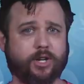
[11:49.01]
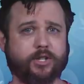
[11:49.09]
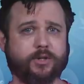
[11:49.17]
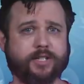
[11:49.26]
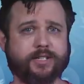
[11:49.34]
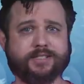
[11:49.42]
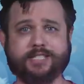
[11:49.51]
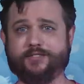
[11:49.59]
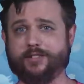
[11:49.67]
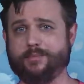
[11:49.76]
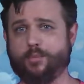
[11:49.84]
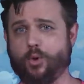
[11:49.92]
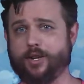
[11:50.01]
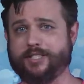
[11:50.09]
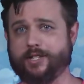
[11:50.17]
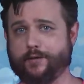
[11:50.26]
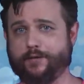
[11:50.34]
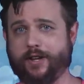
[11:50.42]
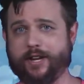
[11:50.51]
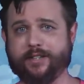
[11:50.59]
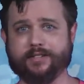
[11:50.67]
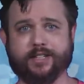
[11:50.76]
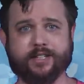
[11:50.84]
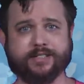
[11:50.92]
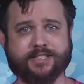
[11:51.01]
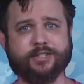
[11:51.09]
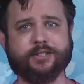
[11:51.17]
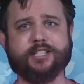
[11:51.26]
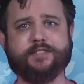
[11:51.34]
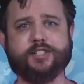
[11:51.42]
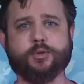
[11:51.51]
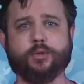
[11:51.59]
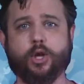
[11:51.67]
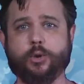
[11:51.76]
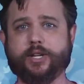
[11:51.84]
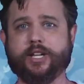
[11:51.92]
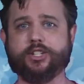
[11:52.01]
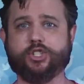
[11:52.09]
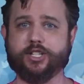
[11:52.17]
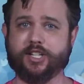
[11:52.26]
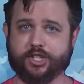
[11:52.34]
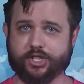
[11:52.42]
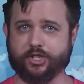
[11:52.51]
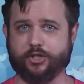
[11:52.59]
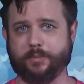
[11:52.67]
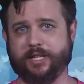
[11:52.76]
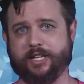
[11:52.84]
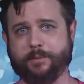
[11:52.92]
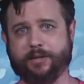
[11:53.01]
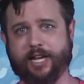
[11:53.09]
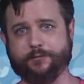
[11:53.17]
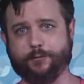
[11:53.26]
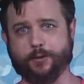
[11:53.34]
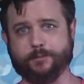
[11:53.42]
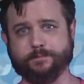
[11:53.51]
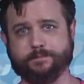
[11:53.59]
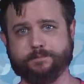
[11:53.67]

I would argue that it's even more terrifying than a single individual owning a traditional media platform.